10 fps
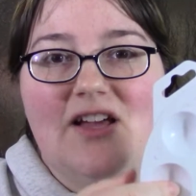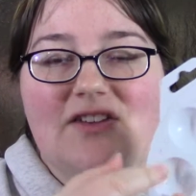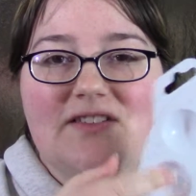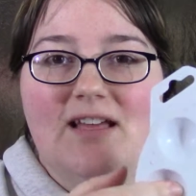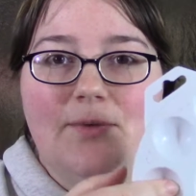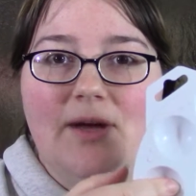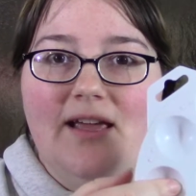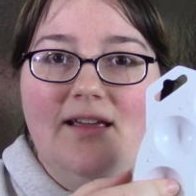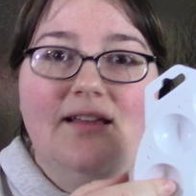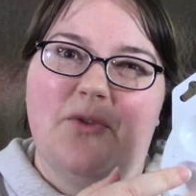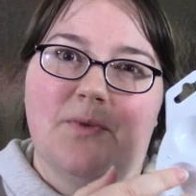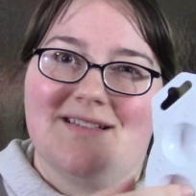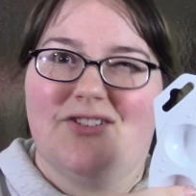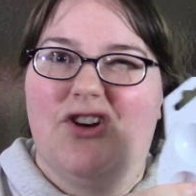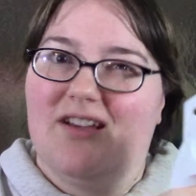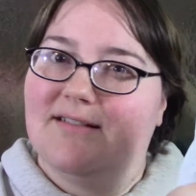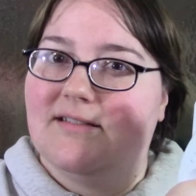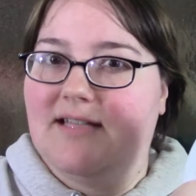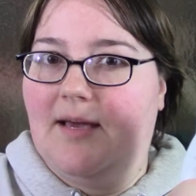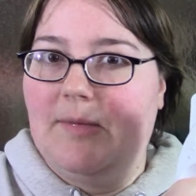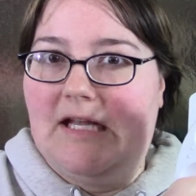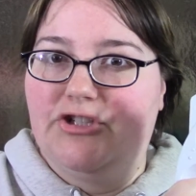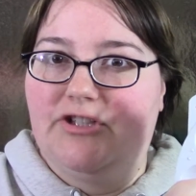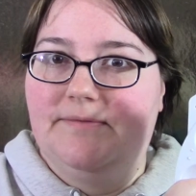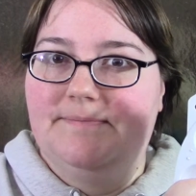so that way there wasn't cross-contamination.